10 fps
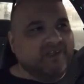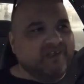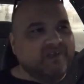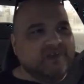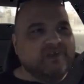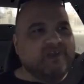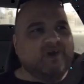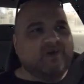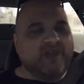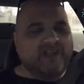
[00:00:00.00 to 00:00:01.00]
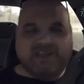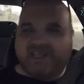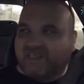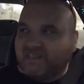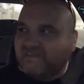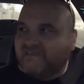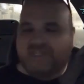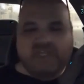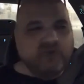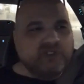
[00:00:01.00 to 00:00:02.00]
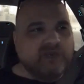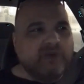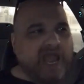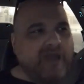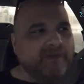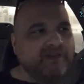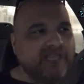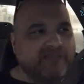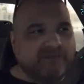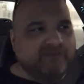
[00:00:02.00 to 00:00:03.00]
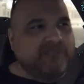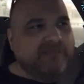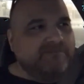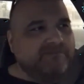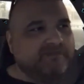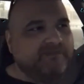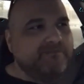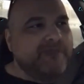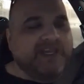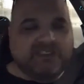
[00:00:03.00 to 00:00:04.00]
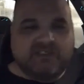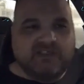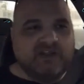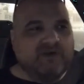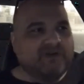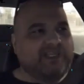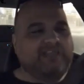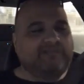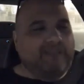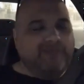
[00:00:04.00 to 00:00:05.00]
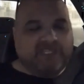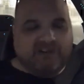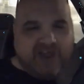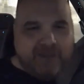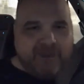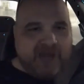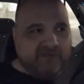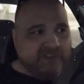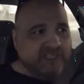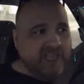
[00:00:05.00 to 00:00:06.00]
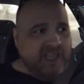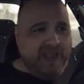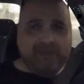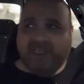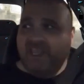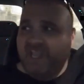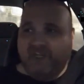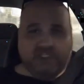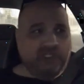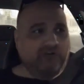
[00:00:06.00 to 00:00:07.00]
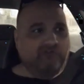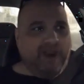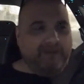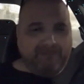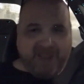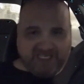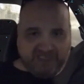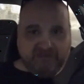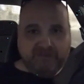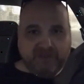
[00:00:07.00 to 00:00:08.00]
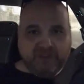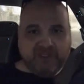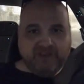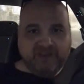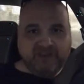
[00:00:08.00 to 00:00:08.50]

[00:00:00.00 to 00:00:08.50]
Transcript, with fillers: you know, and they're like, didn't you see what happened? They they made us, you know, he they beat the crap out of us. I'm like, and you're just gonna grab your bags and leave the building?